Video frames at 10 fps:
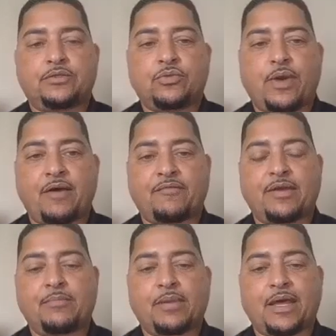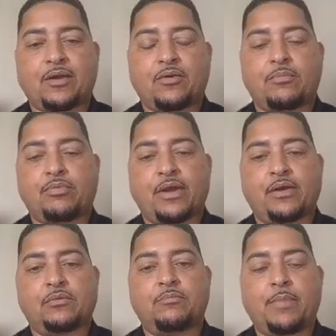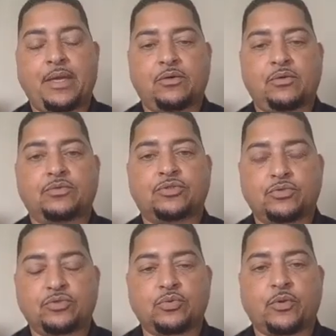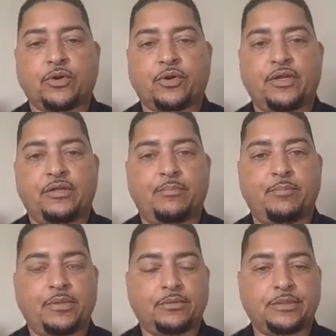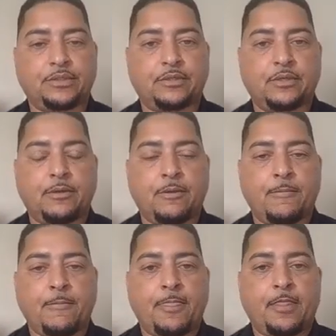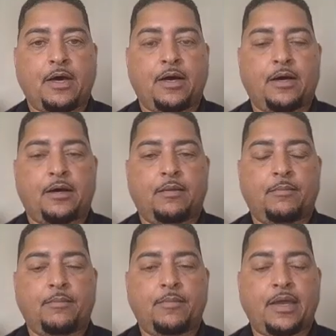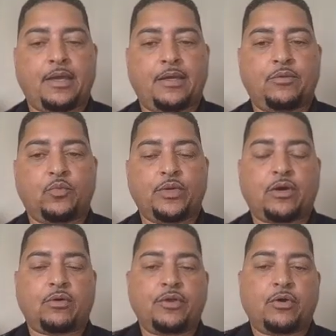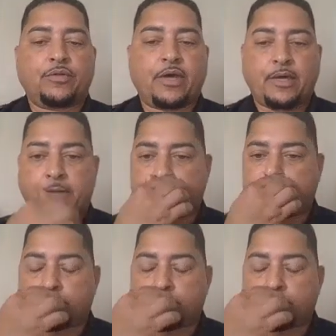to have a Black or Brown male social worker in the building. And we all know that